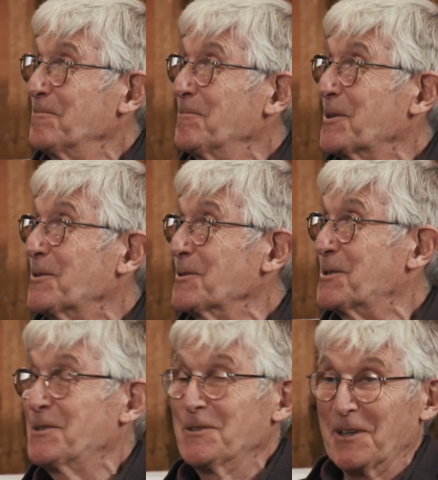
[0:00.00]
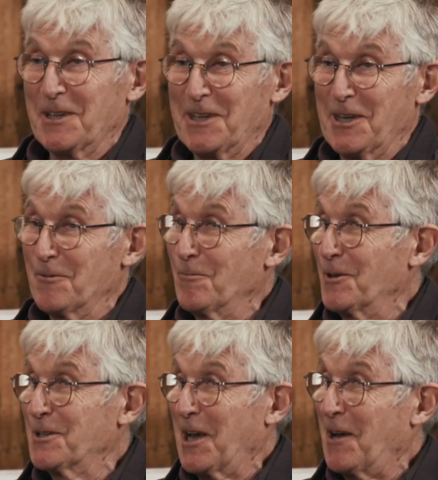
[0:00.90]
because they didn't
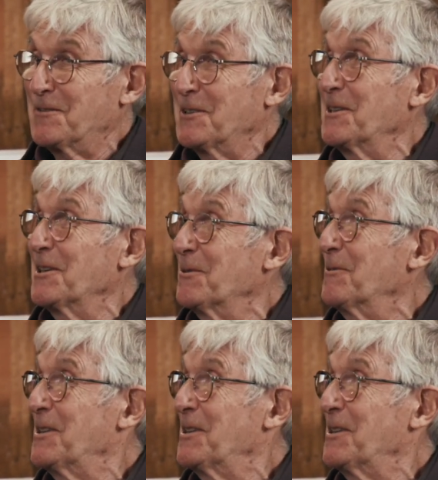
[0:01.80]
want to have to deal